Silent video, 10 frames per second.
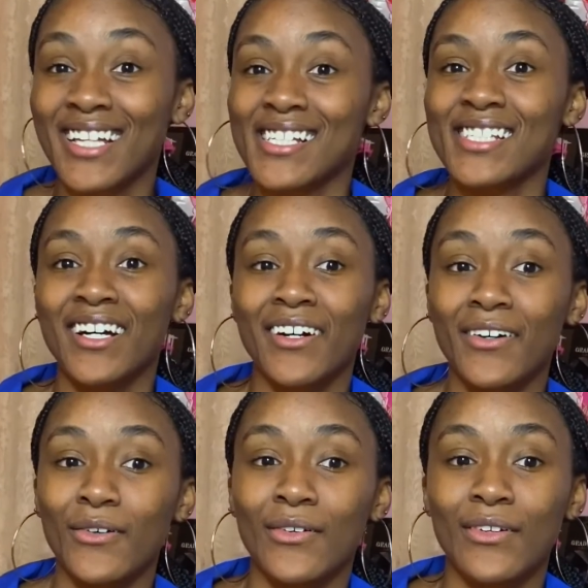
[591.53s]

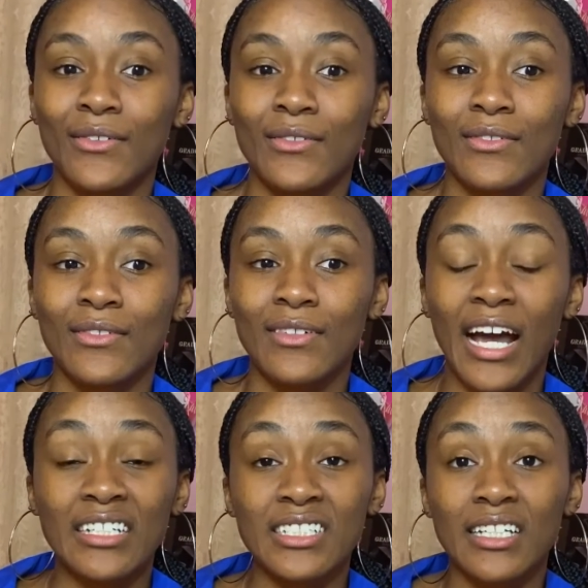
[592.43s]
So
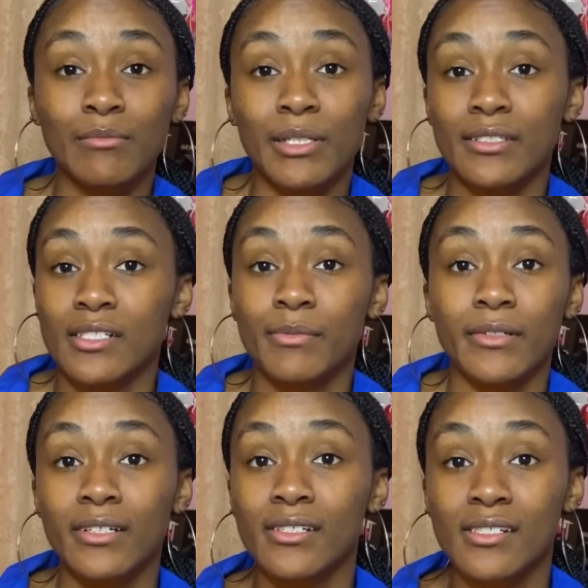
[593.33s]
I just had the best
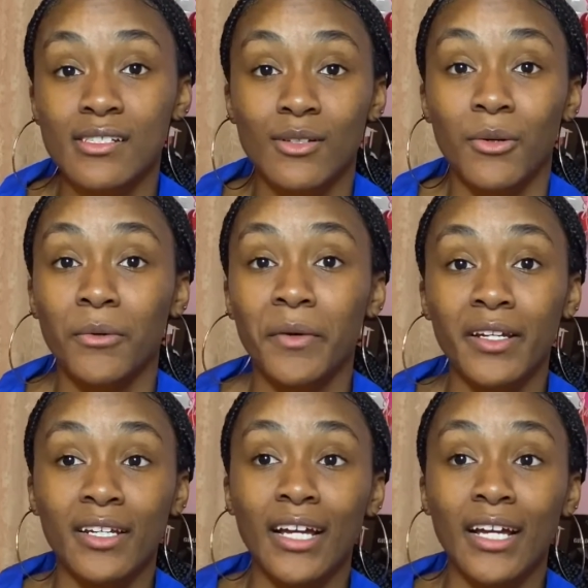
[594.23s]
experience, just the whole wedding.